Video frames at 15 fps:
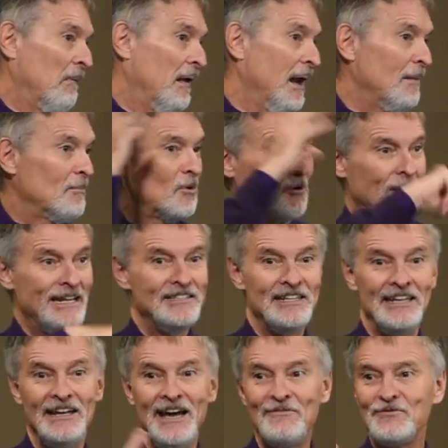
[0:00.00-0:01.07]
I'm
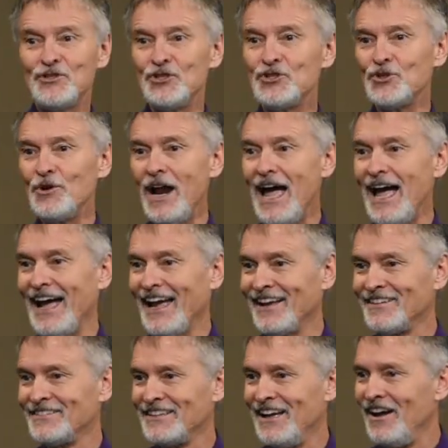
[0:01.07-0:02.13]
crazy enough to try.
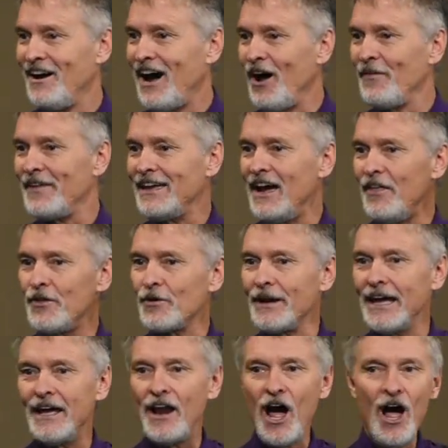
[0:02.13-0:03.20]
On the other
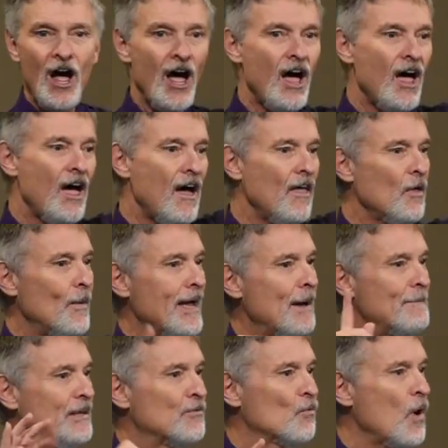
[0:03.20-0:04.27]
end, all the way
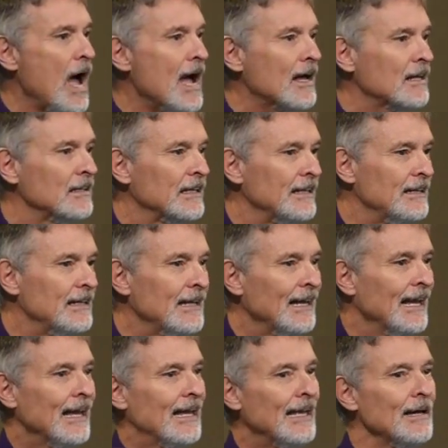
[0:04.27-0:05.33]
up in Rockland,
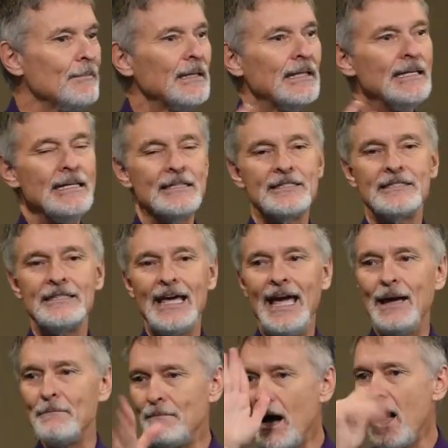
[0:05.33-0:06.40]
Emily is
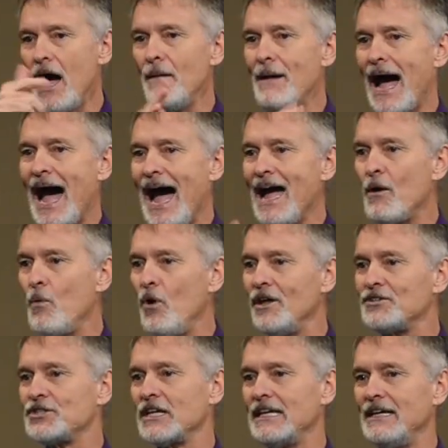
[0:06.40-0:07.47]
saying, Mom, I
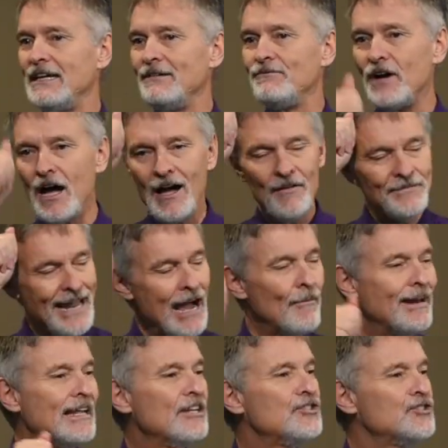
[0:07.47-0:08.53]
want to get involved now
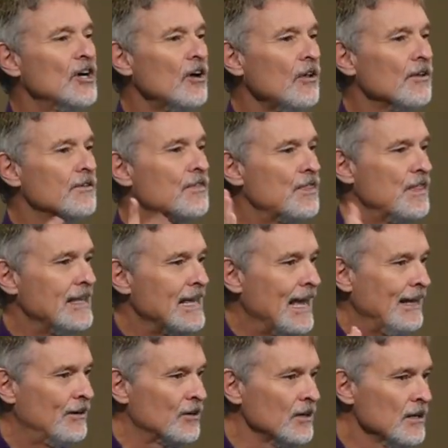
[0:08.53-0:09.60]
in adult
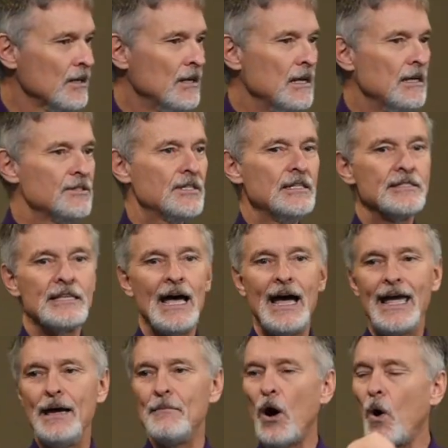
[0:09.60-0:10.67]
theater since I
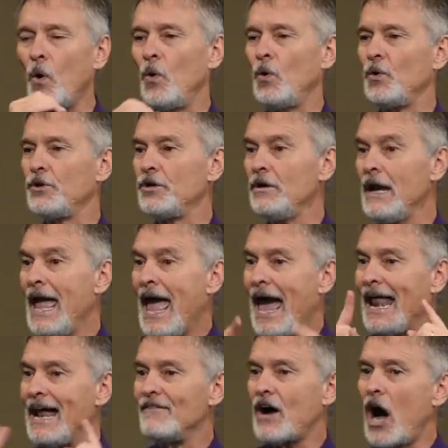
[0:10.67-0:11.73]
am older,
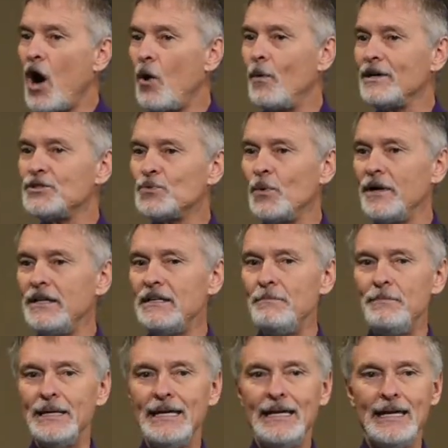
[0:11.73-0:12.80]
and I've always wanted to
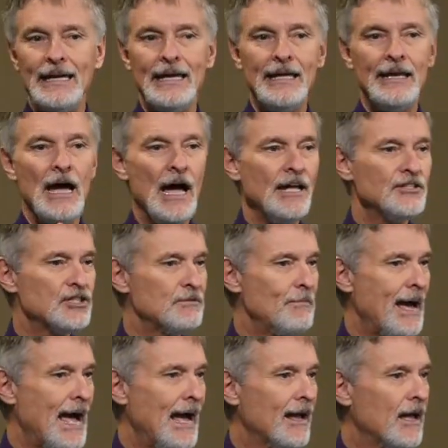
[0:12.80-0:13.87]
be in
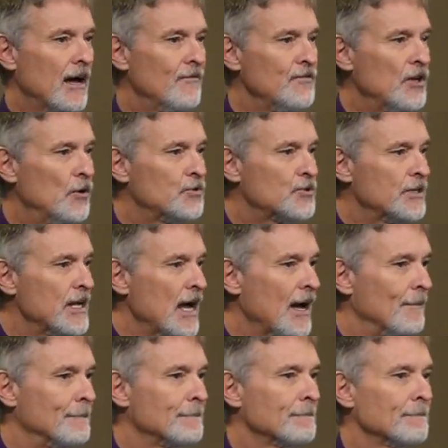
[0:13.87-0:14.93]
Hunchback of Notre
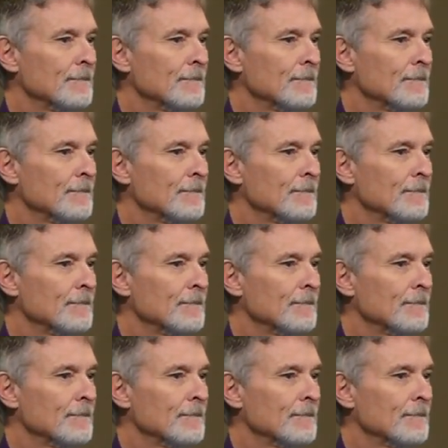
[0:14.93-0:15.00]
Dame.